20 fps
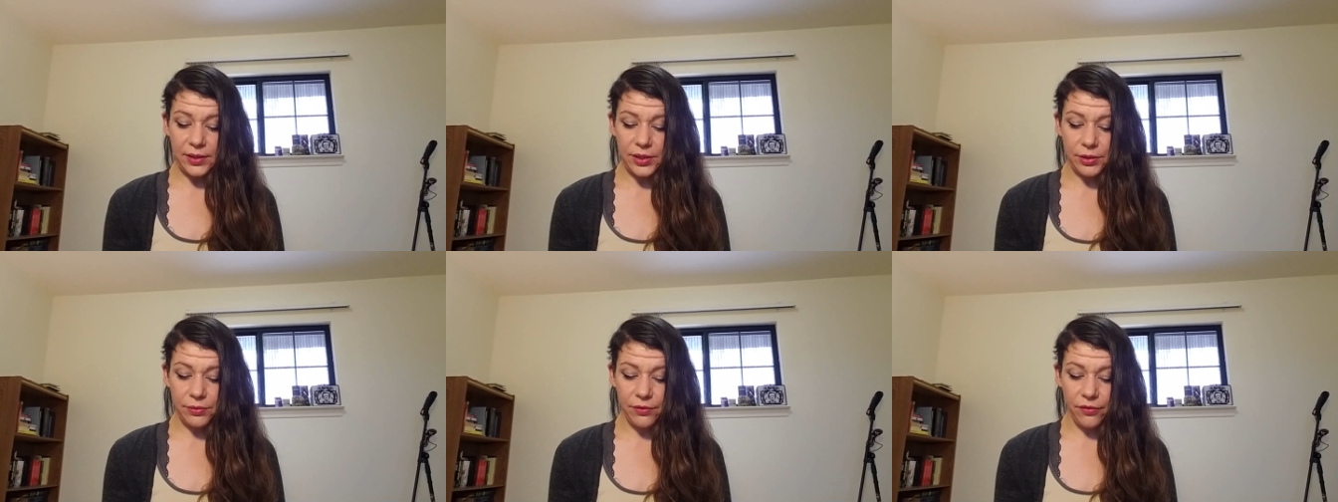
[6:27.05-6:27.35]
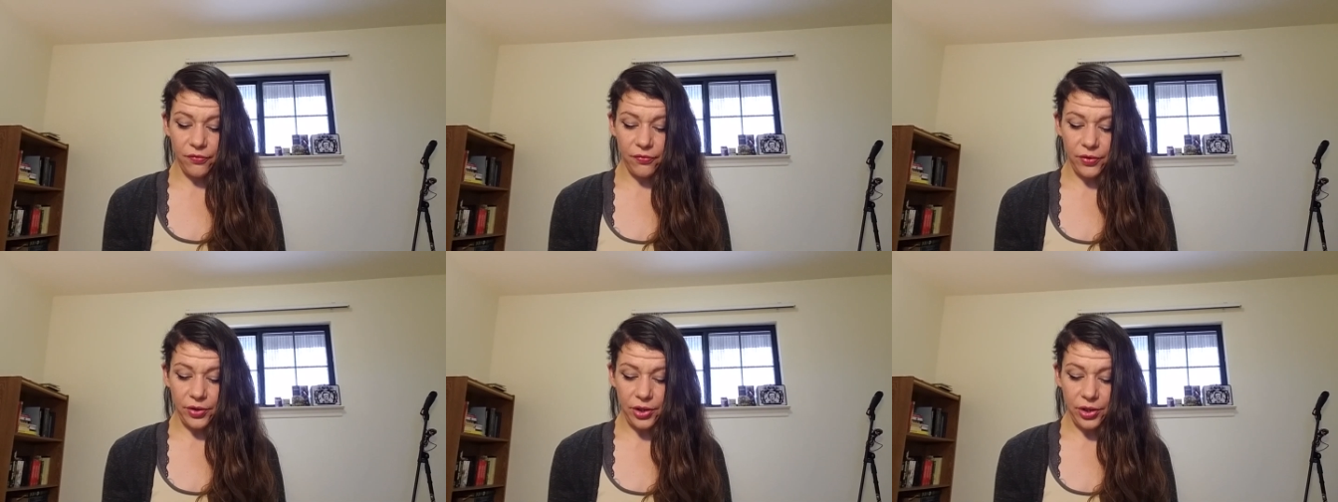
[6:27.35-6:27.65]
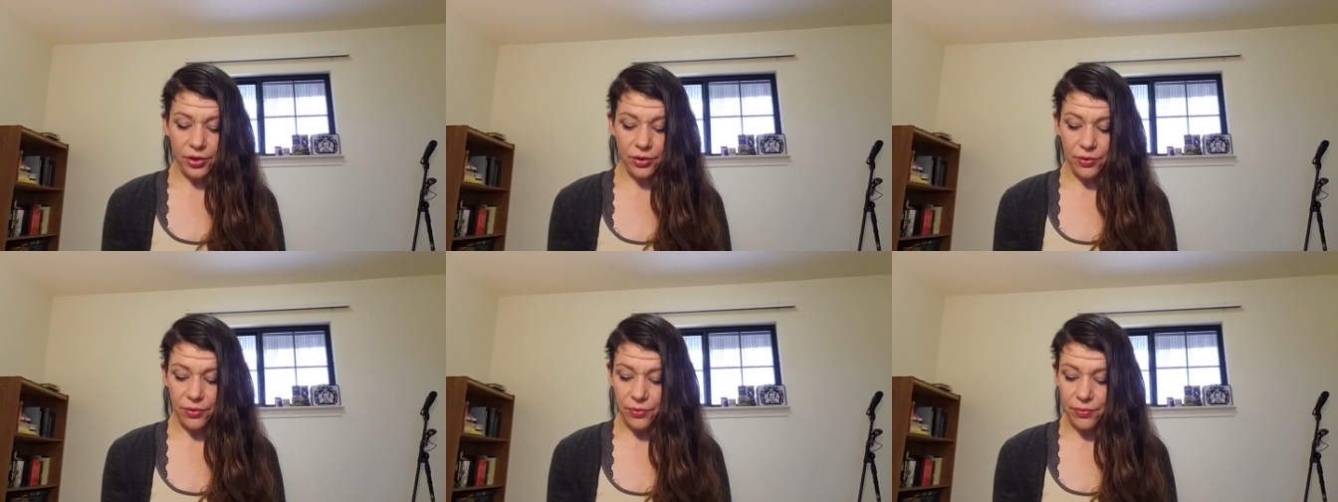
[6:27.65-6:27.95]
do it for
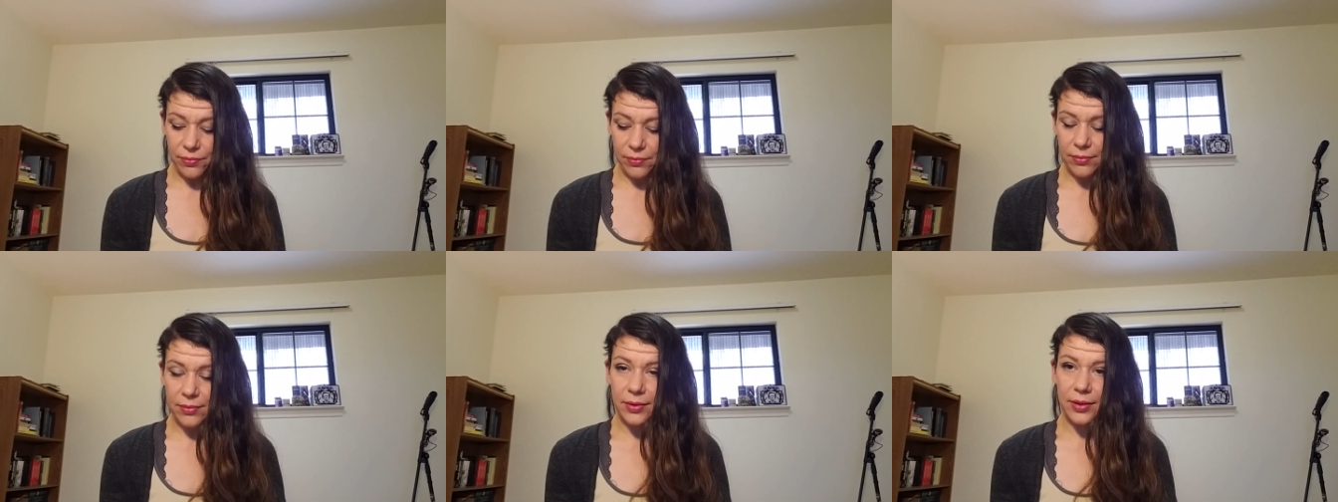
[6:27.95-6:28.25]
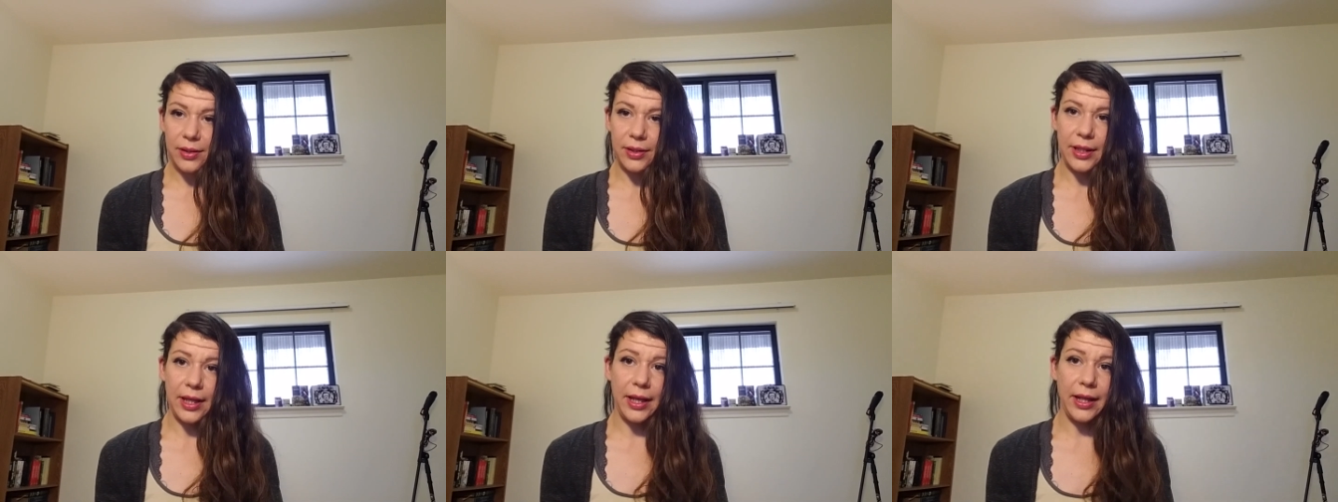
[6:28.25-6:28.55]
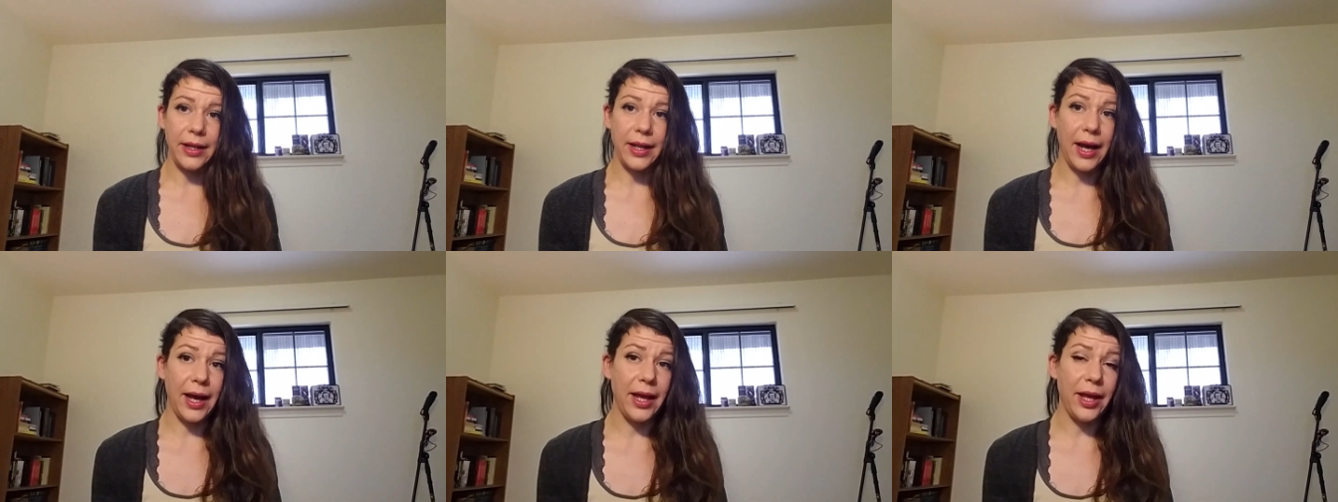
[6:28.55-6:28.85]
you,
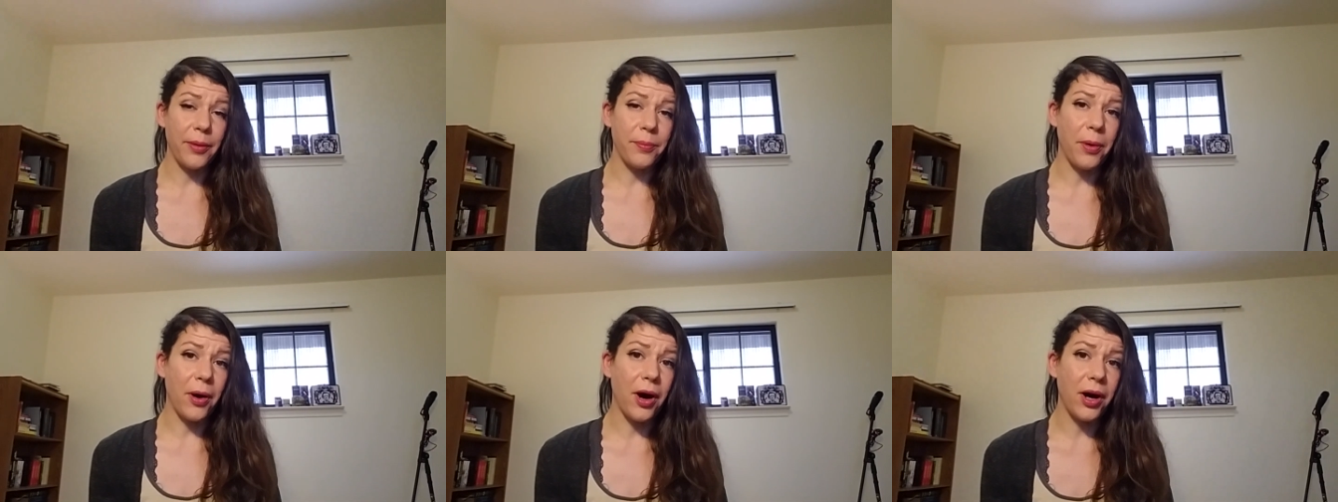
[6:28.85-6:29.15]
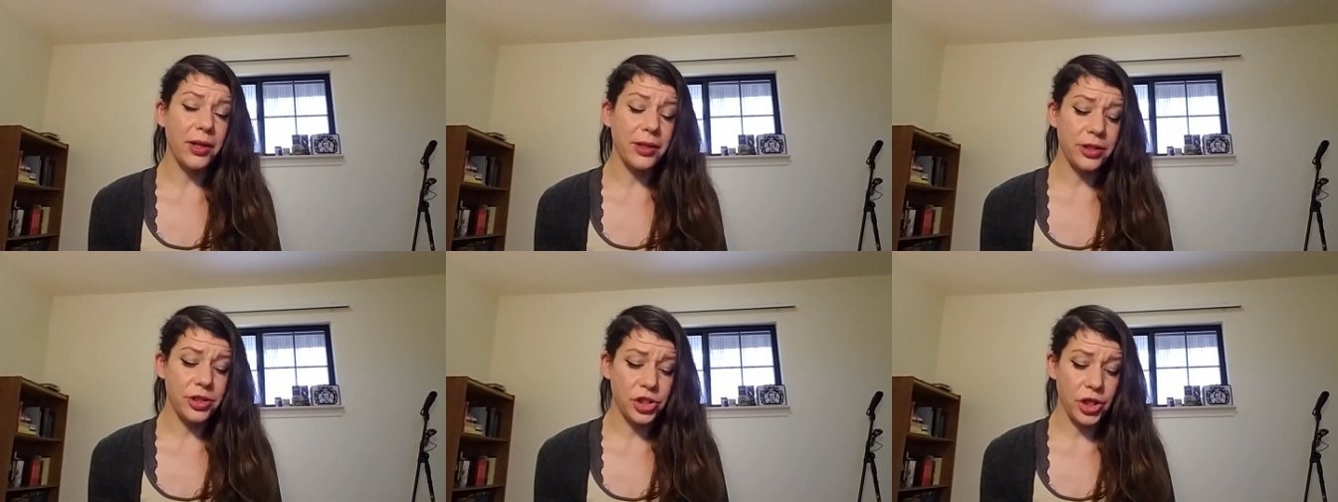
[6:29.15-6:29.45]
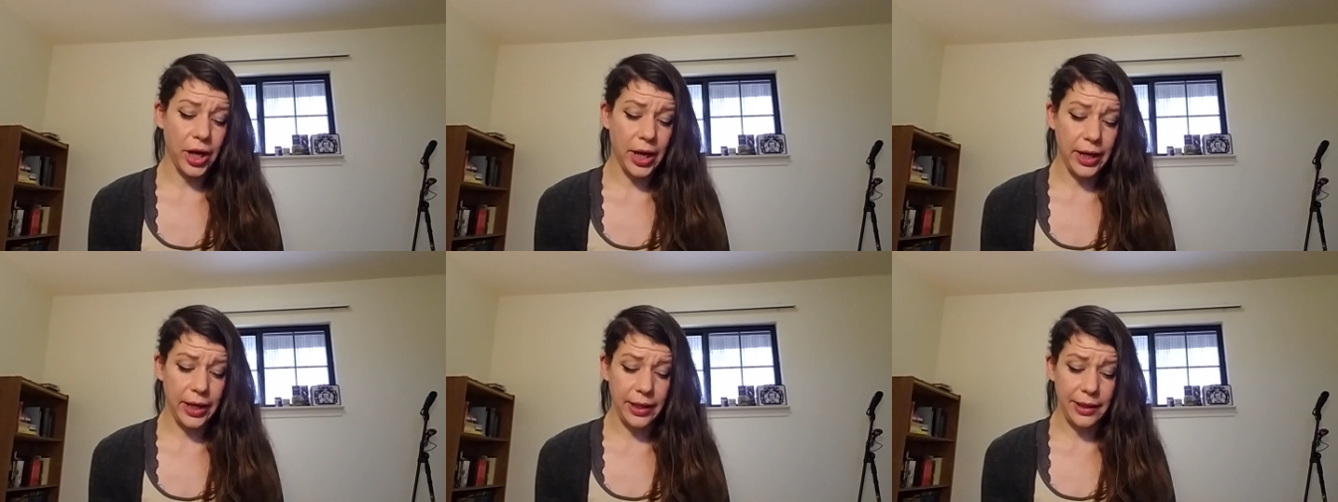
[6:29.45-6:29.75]
then I
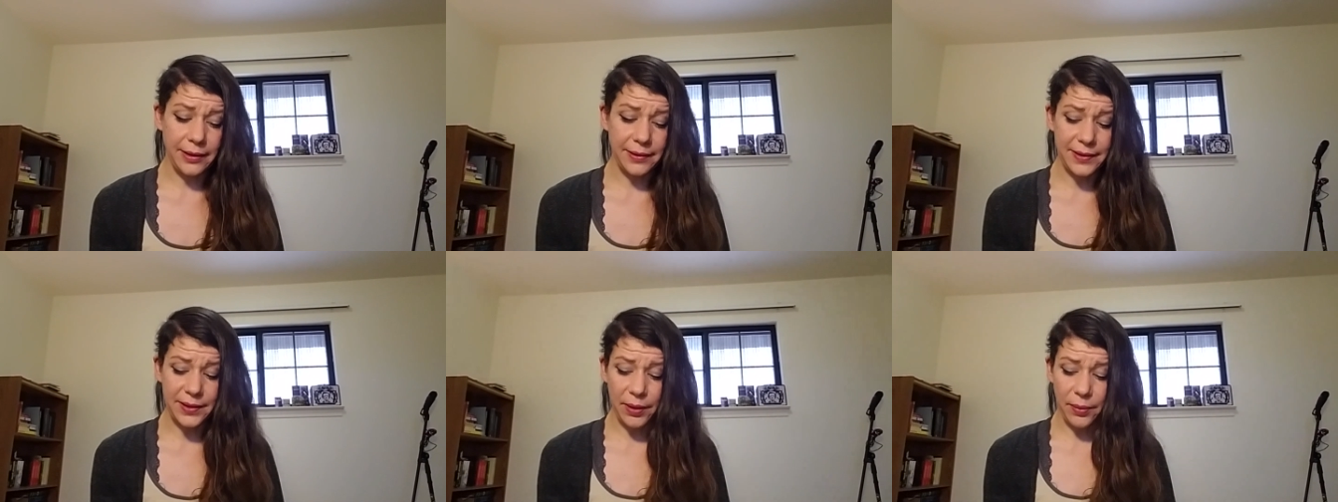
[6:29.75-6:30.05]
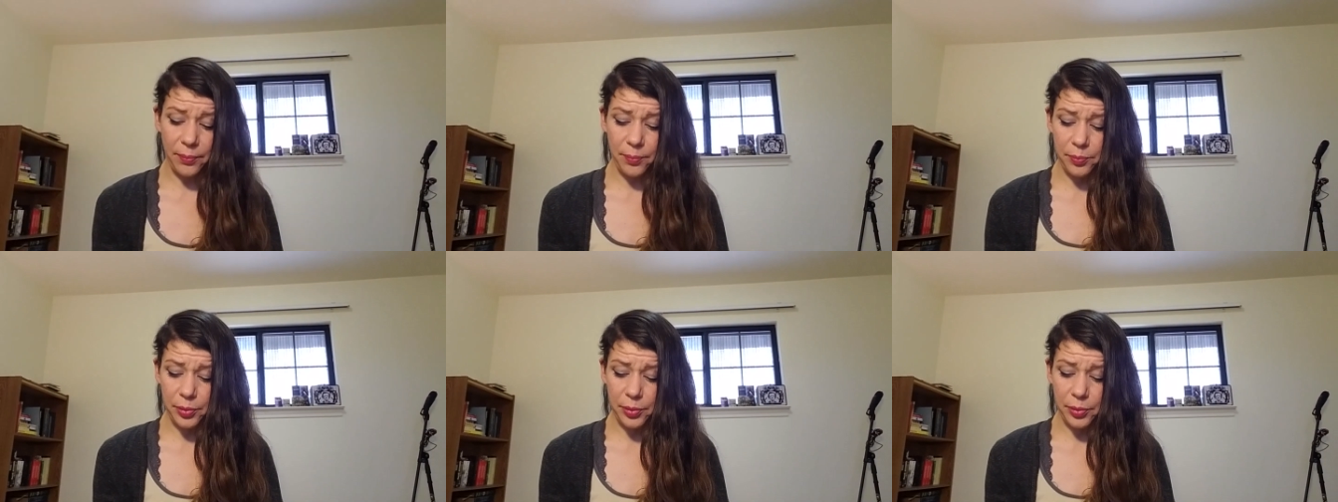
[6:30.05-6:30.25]
apologize.